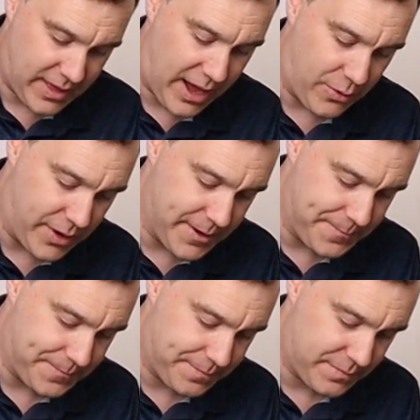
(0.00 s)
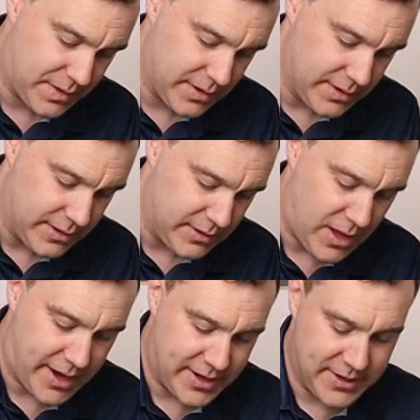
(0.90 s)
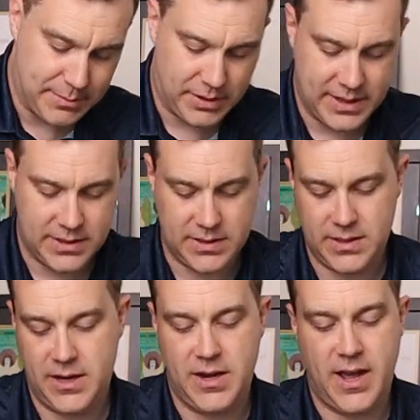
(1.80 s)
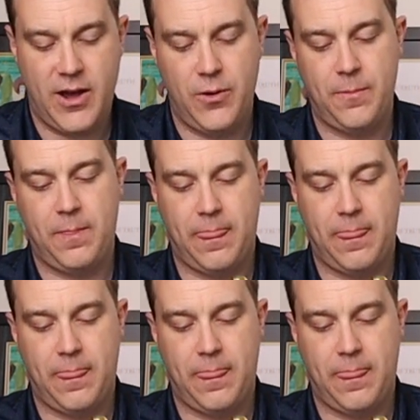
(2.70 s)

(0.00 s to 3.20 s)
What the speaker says: that way. Lock it into place, and now